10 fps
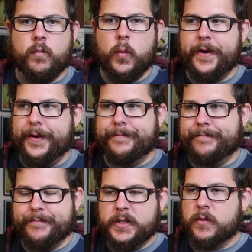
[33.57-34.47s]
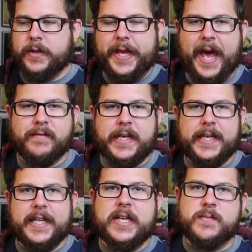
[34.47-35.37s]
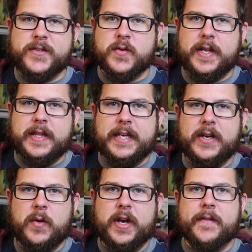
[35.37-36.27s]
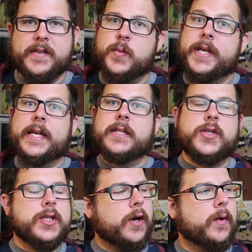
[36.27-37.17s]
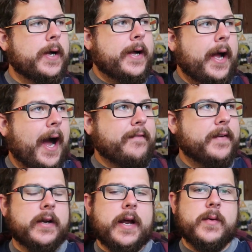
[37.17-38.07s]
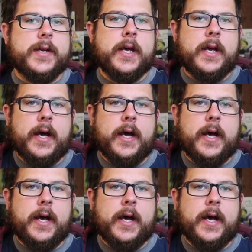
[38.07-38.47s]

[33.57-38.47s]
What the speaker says: We don't really have any engagements or anything going on this weekend, so I figured I would